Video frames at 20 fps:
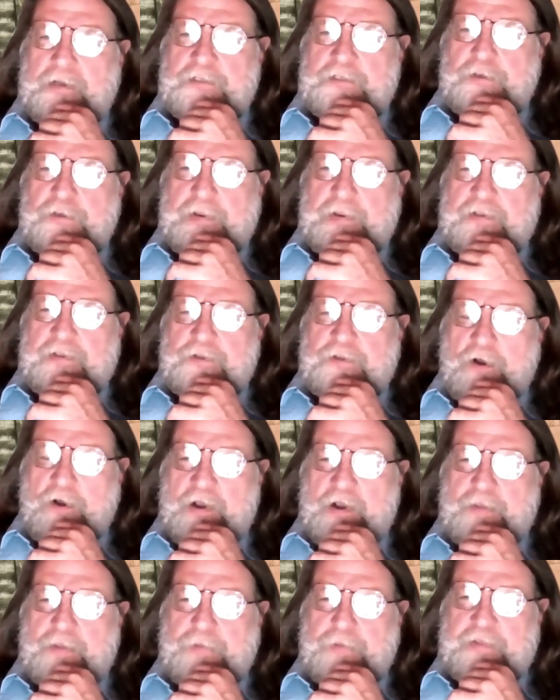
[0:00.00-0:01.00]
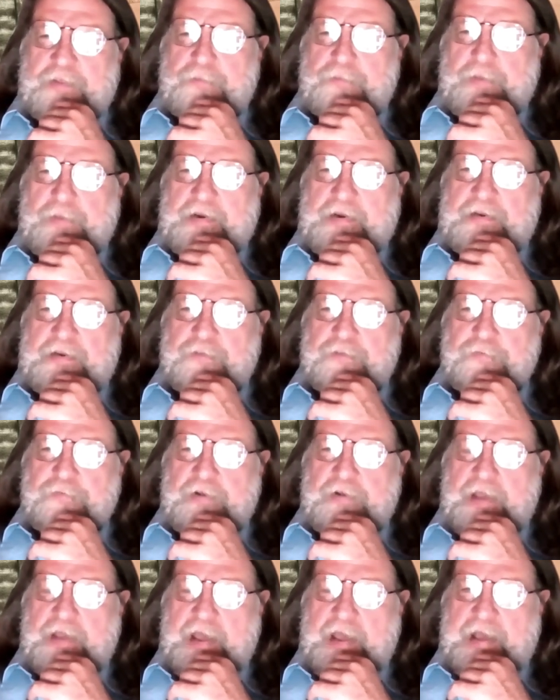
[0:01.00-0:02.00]
And so I talk about the many
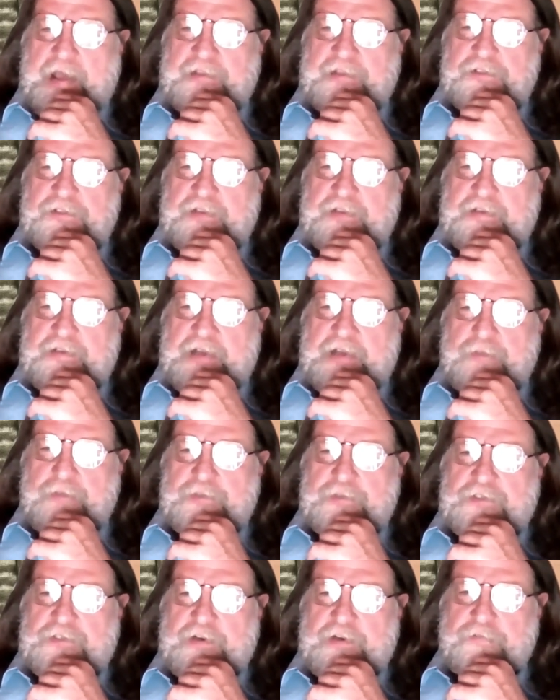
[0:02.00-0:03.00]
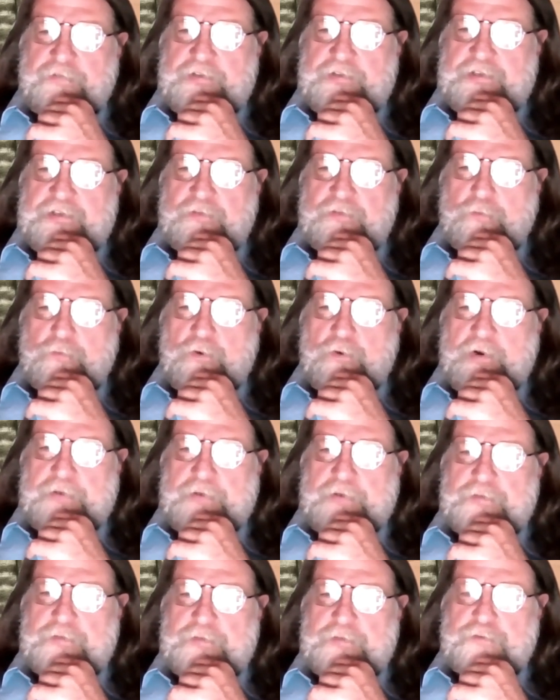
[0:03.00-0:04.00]
different hats that Thomas Jefferson
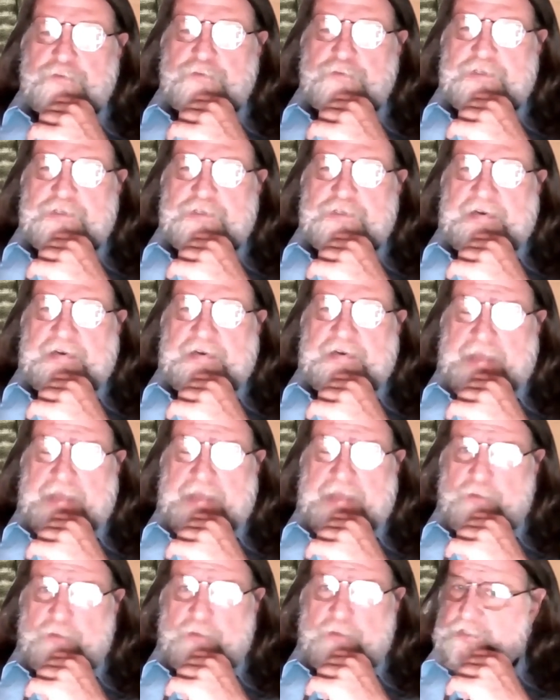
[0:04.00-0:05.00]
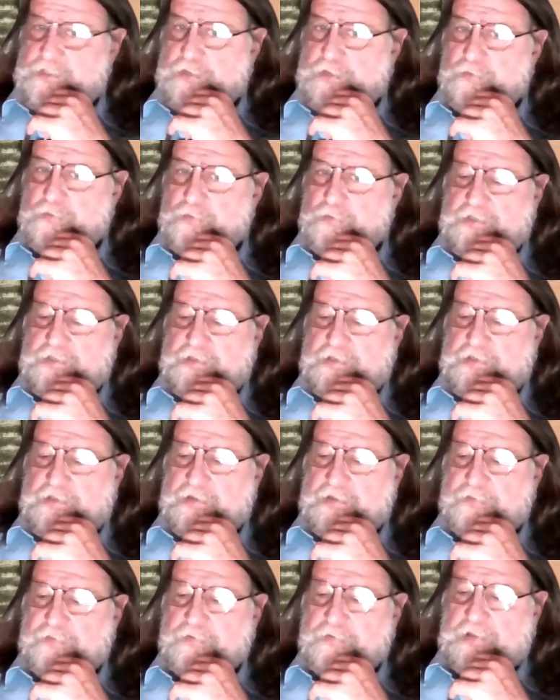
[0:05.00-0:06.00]
wore. He was interested in language. He was a
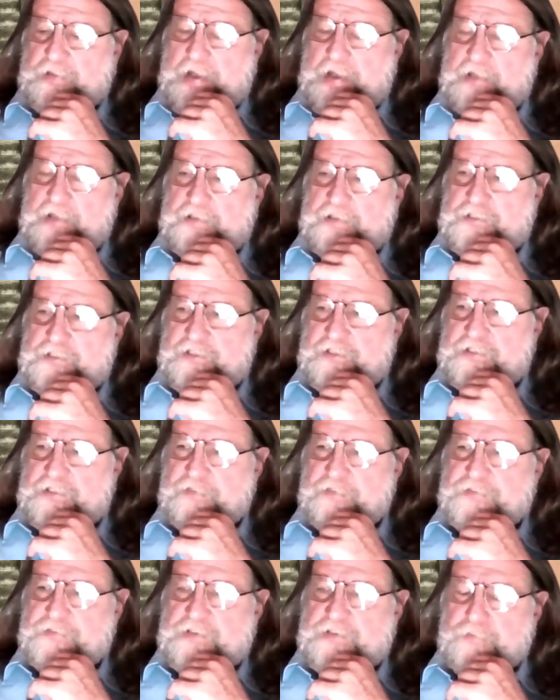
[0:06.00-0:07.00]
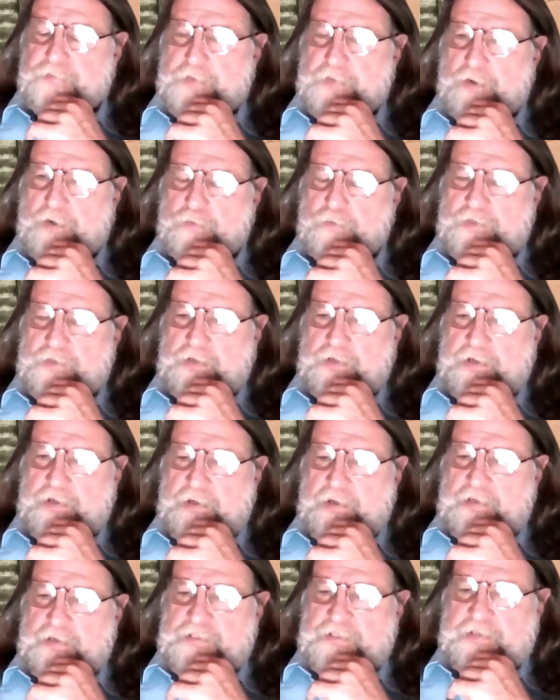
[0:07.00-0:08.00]
philologist of some note,
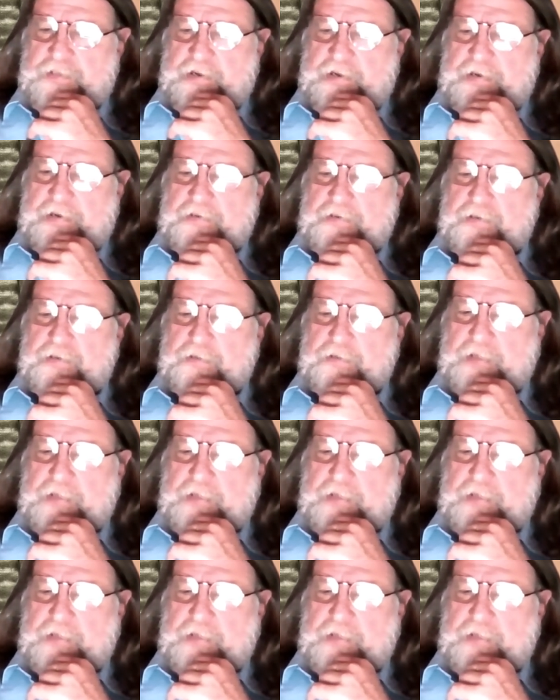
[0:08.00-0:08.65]
studied